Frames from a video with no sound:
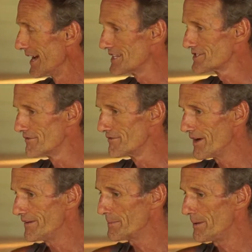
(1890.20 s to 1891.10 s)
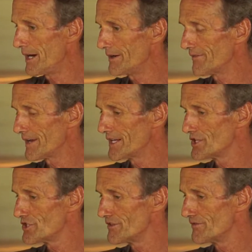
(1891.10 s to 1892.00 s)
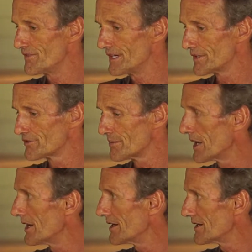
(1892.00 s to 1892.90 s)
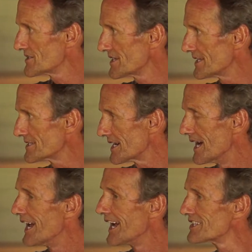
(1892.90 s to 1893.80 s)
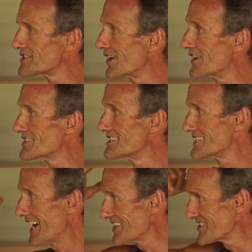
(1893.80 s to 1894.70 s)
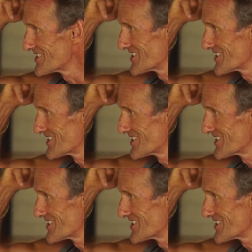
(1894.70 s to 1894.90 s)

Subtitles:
It's a very powerful energy field from the heart center. It's not as intelligent